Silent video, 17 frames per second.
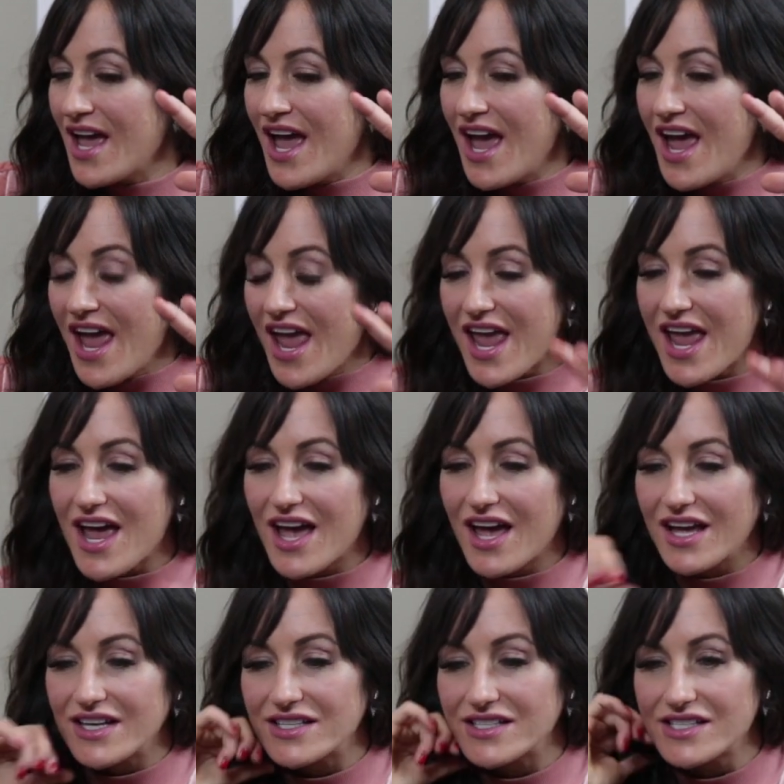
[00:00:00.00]

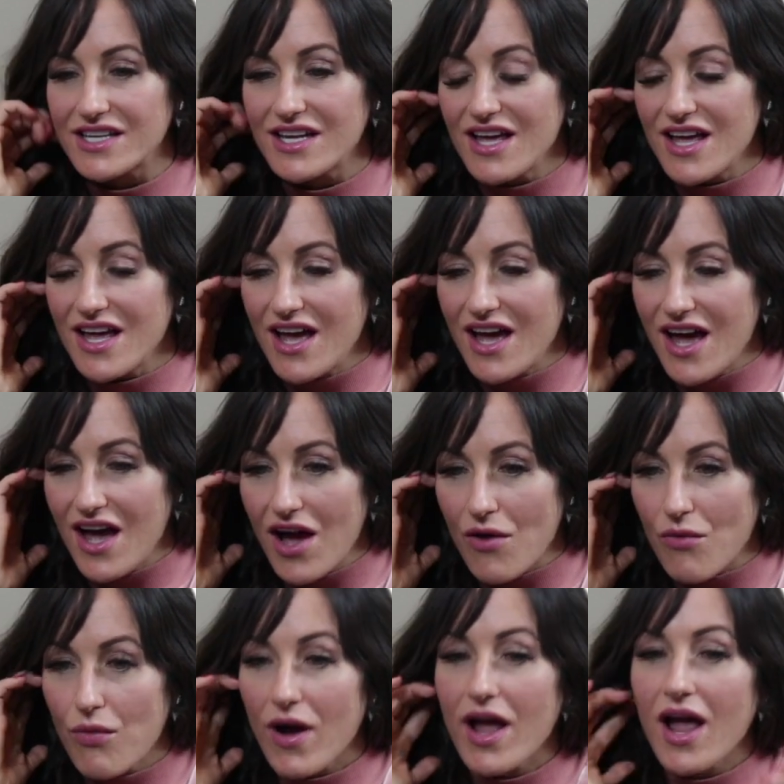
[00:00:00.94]
and
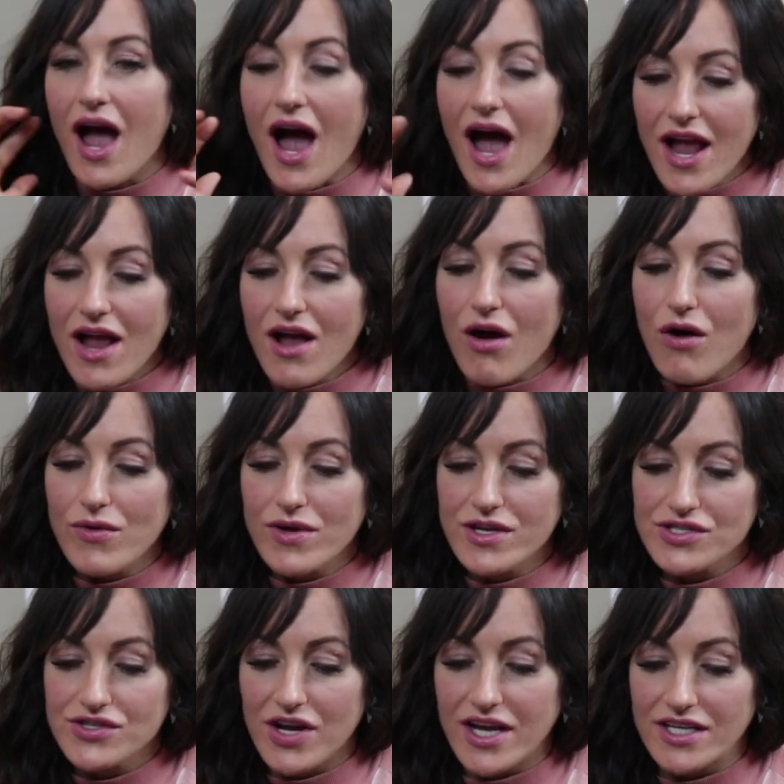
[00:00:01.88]
what I always
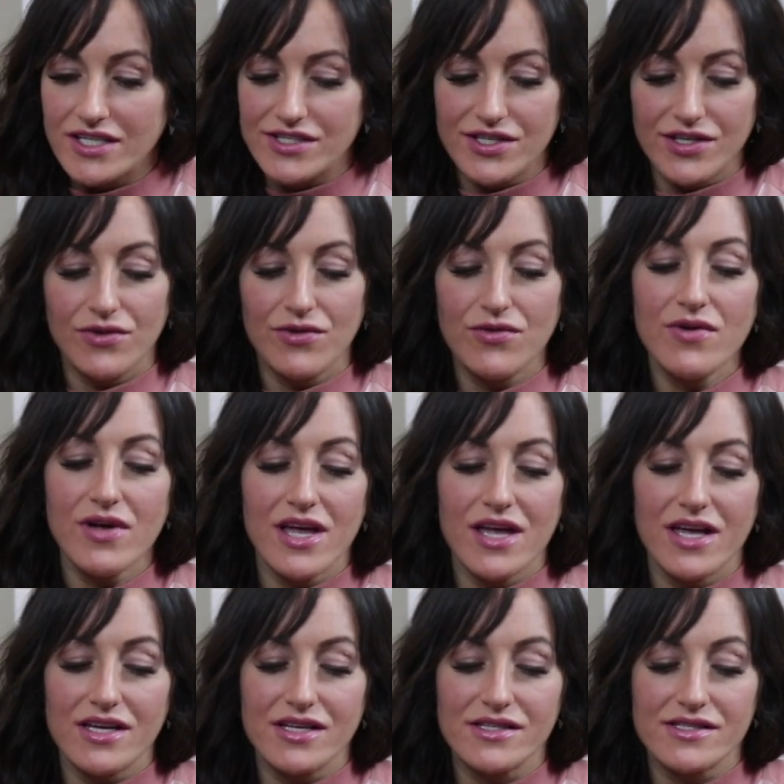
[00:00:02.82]
try and do
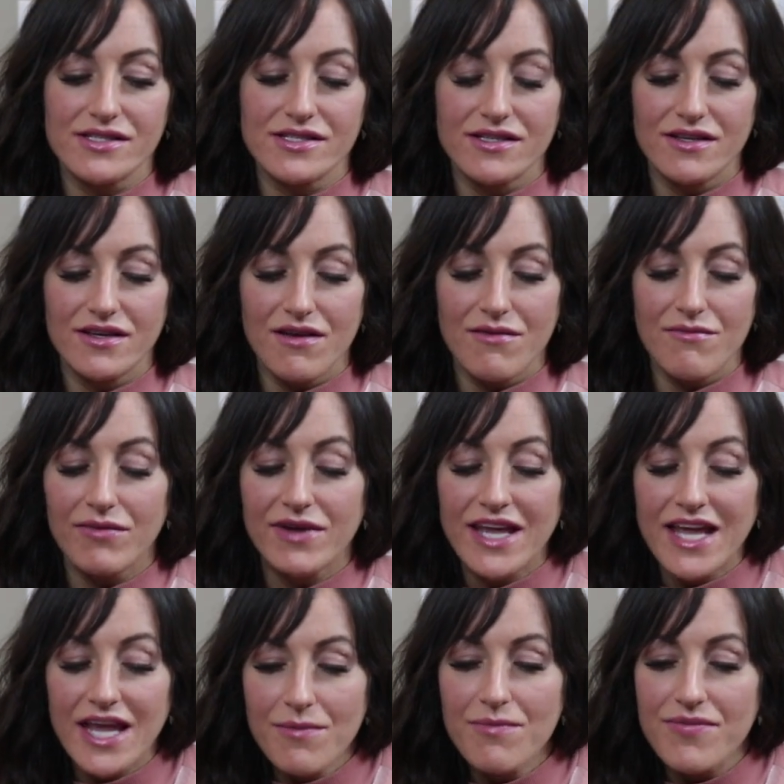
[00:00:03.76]
is
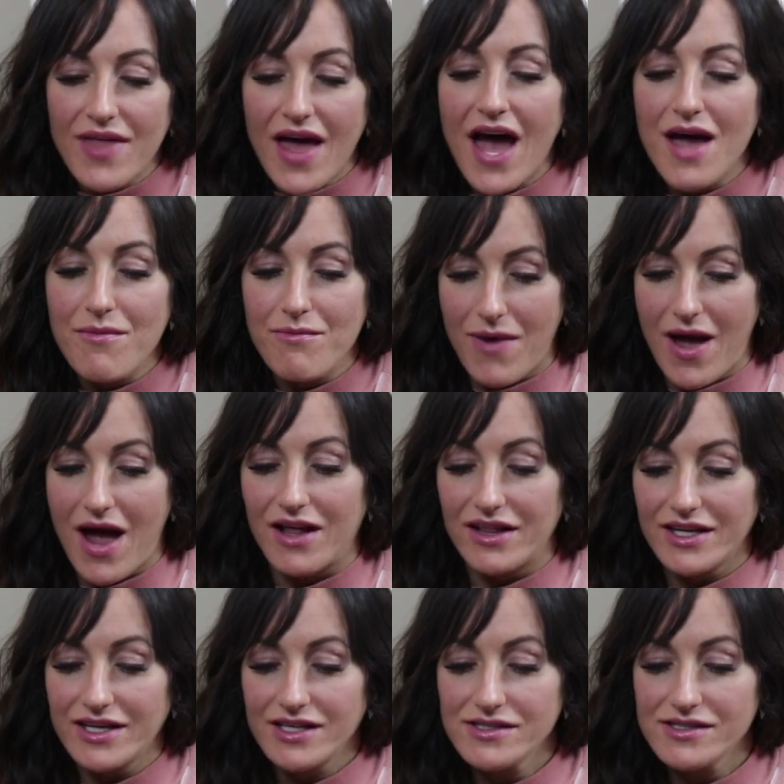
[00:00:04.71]
keep that
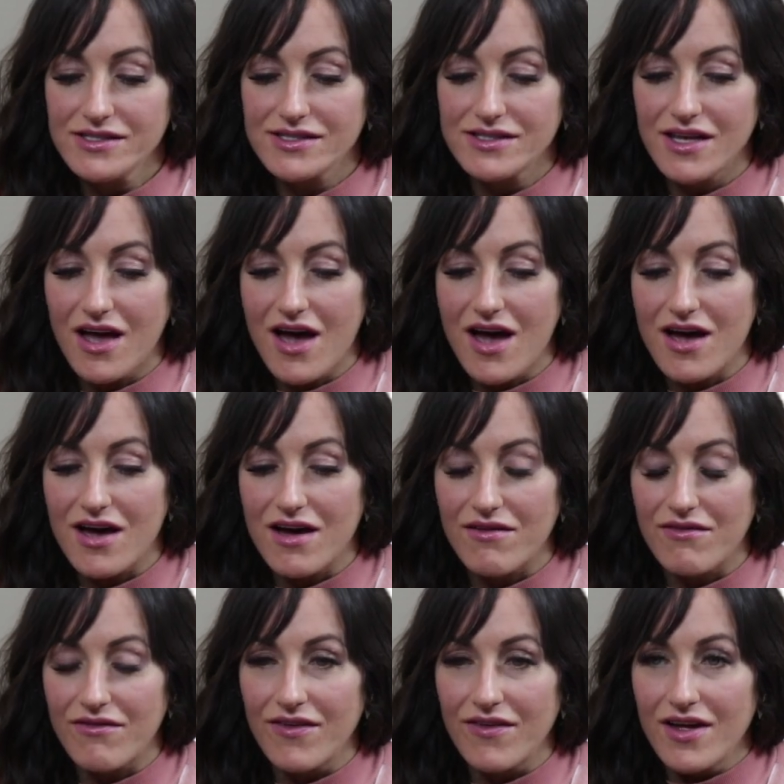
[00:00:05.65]
balance of,
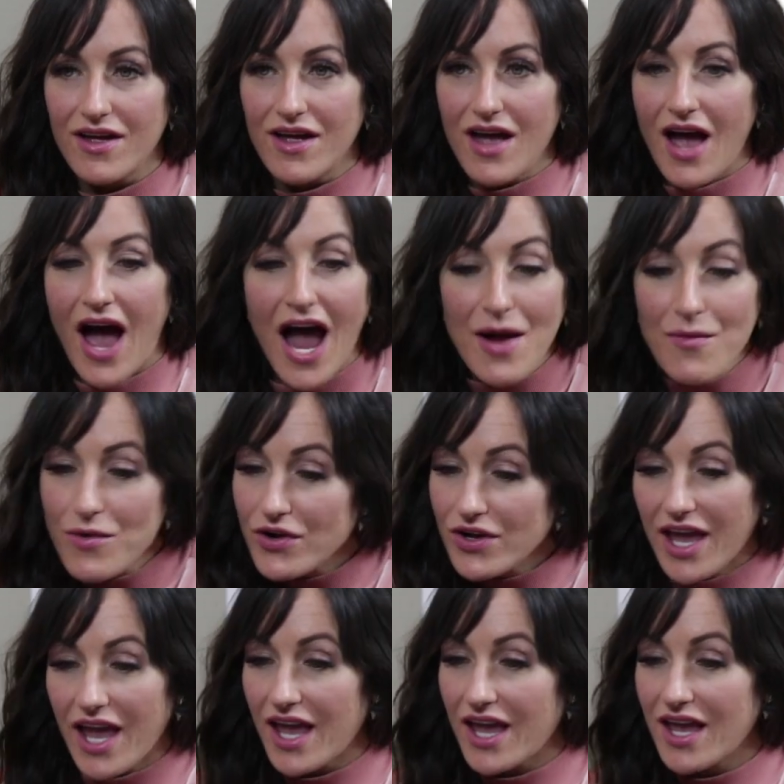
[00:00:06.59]
I'm
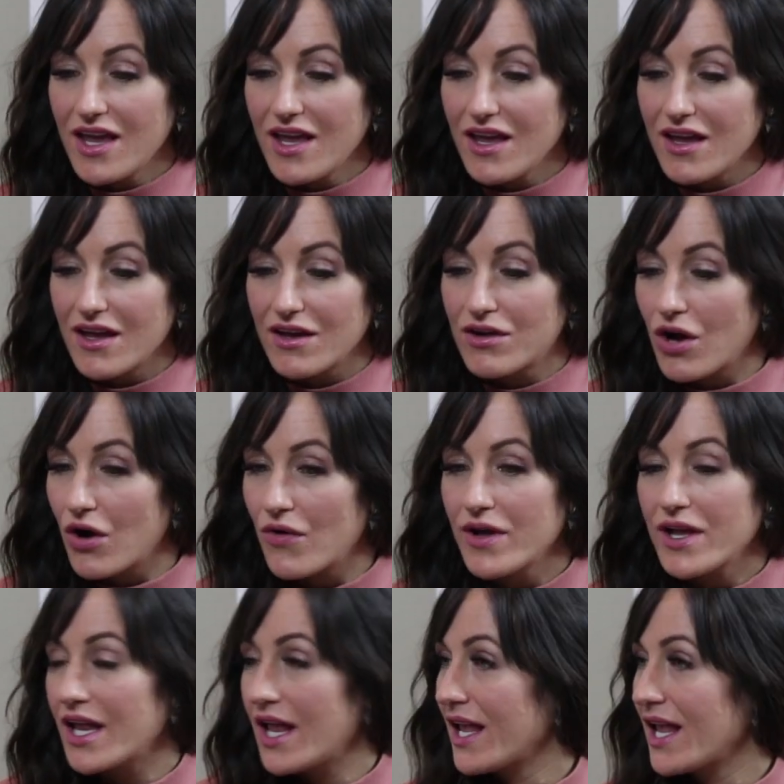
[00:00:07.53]
okay going and
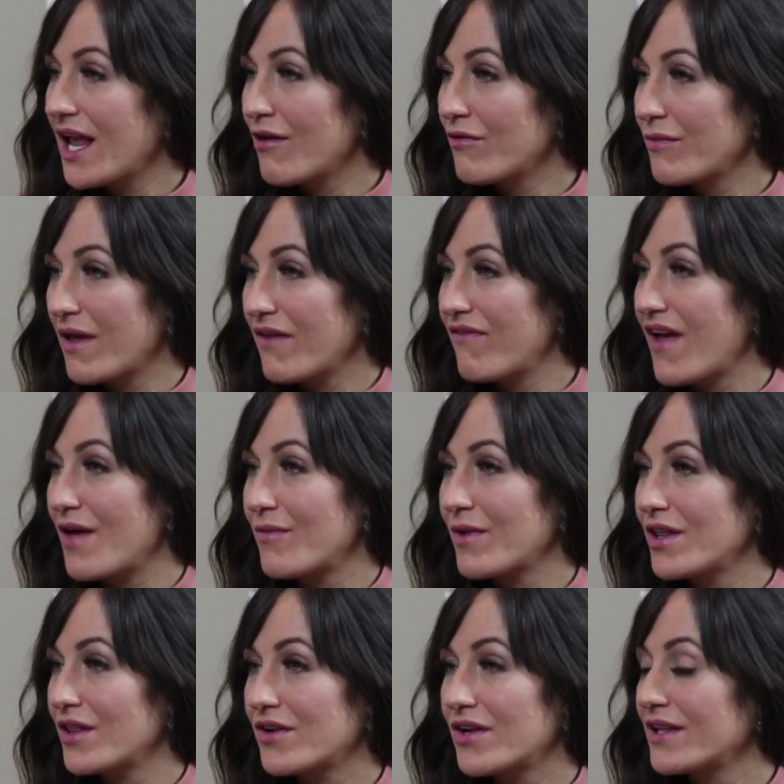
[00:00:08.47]
hanging out with my family
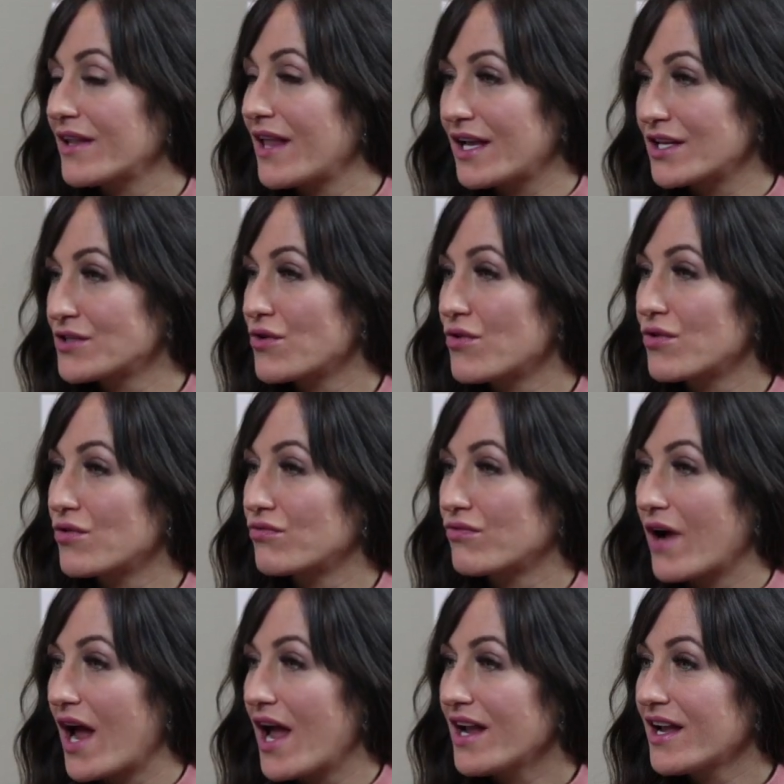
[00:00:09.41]
looking like a total
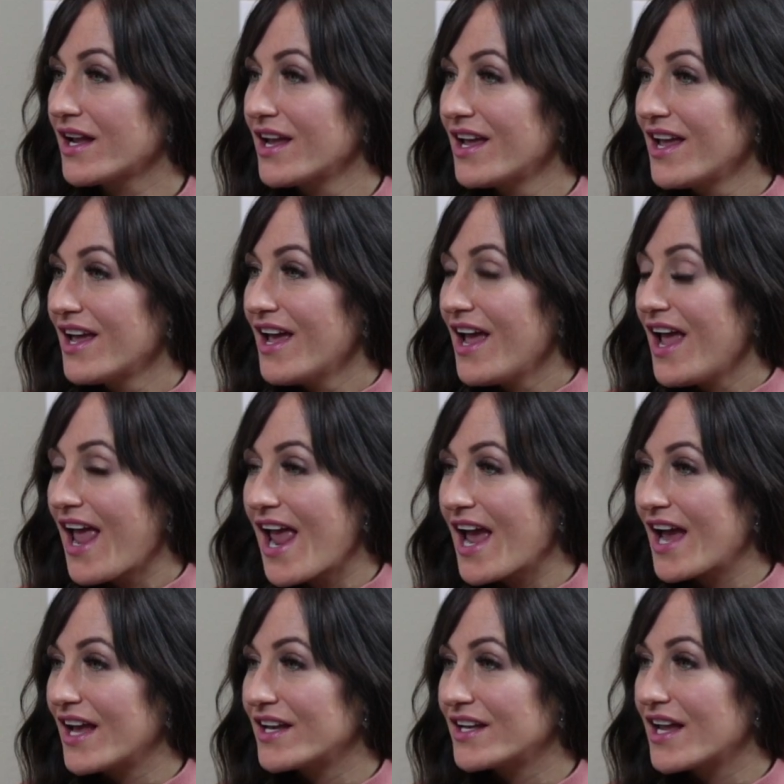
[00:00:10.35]
wreck,
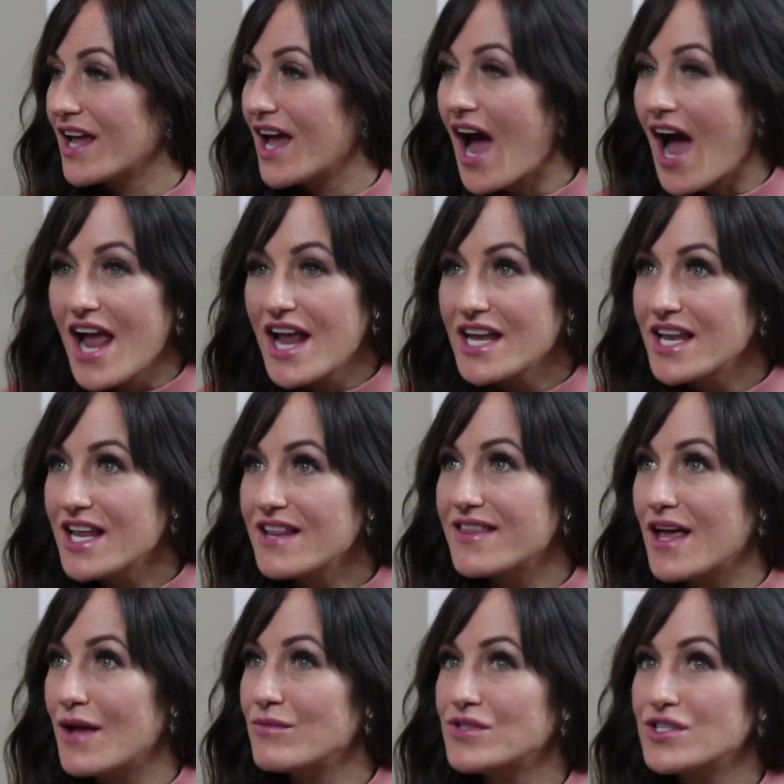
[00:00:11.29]
and I need them
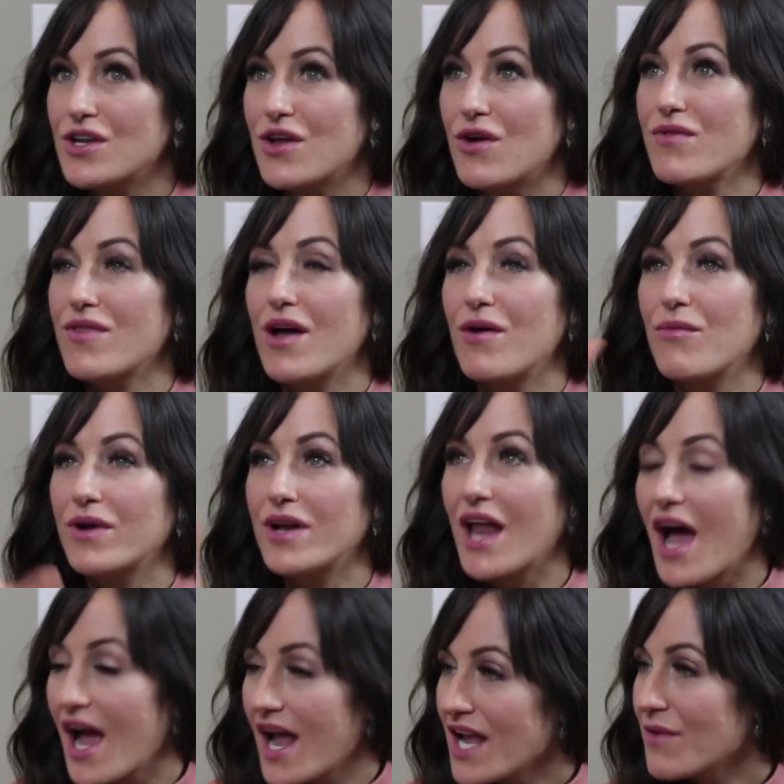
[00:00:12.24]
to know that when I
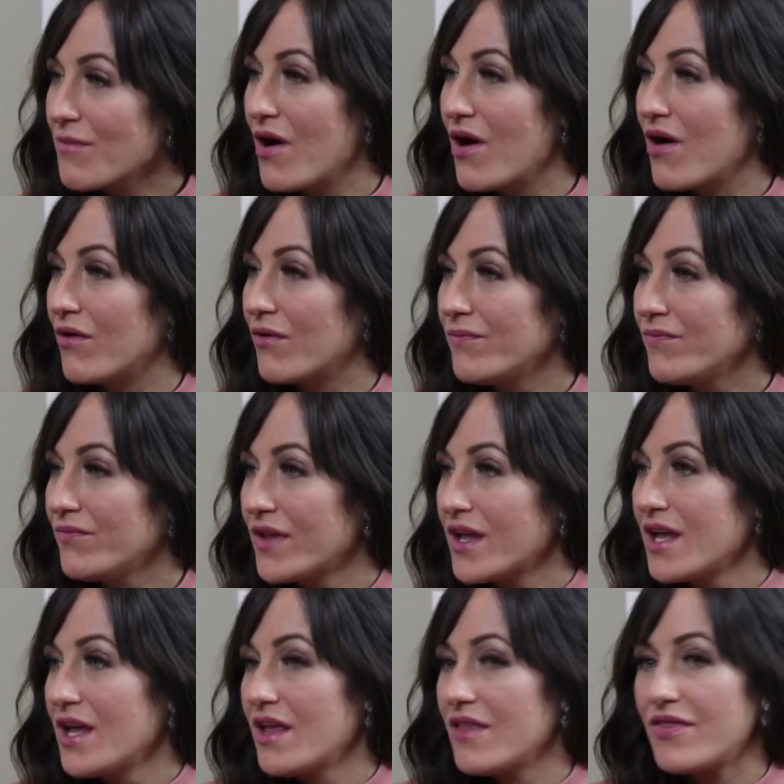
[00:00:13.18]
am home,
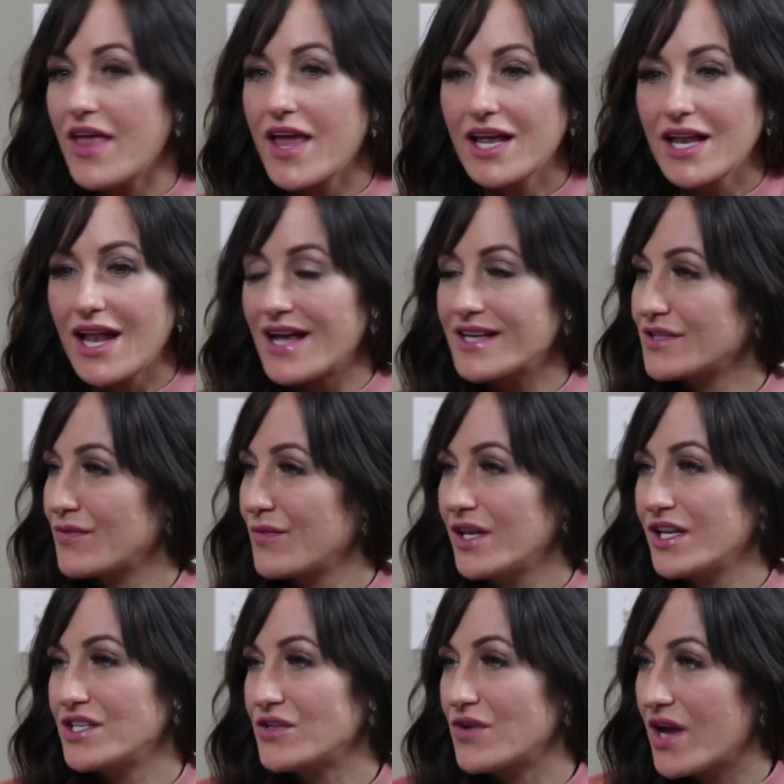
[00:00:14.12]
they can ask me to
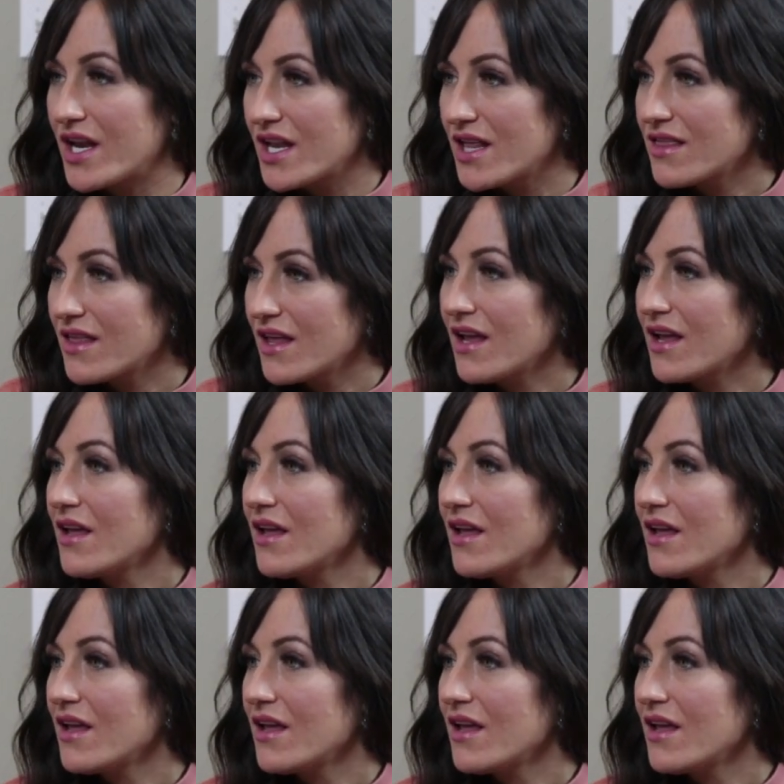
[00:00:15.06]
do anything.